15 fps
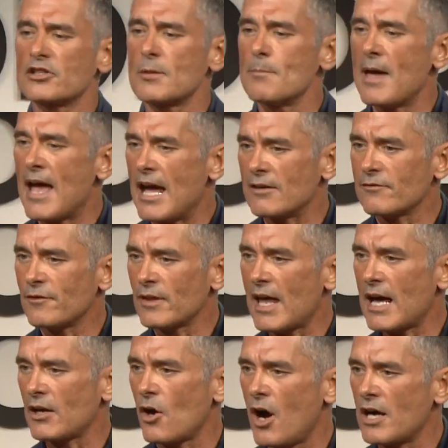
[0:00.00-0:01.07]
our demand for
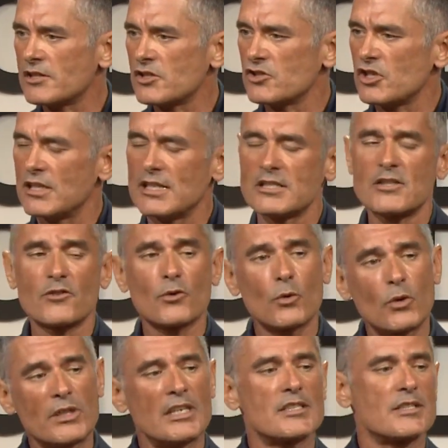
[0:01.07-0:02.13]
that oxygen is
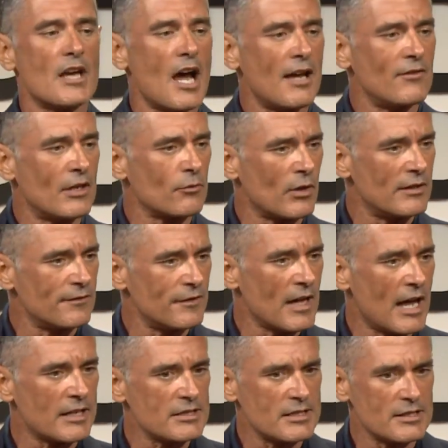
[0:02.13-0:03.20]
through these diving
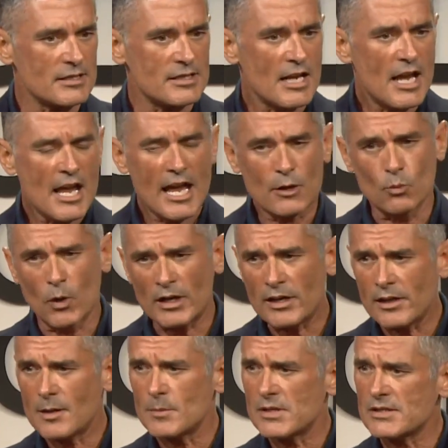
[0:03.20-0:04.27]
reflexes. And
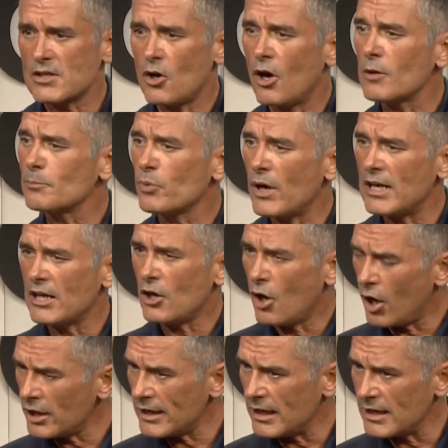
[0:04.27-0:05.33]
one of them is called
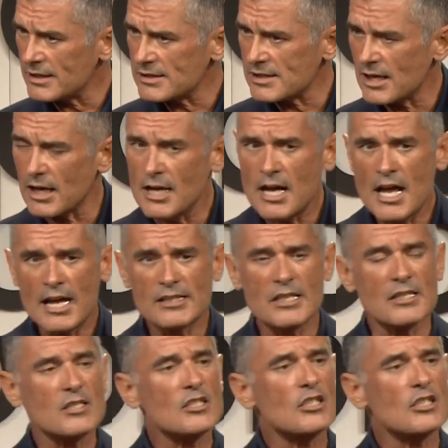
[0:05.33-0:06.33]
bradycardia, it's a, it's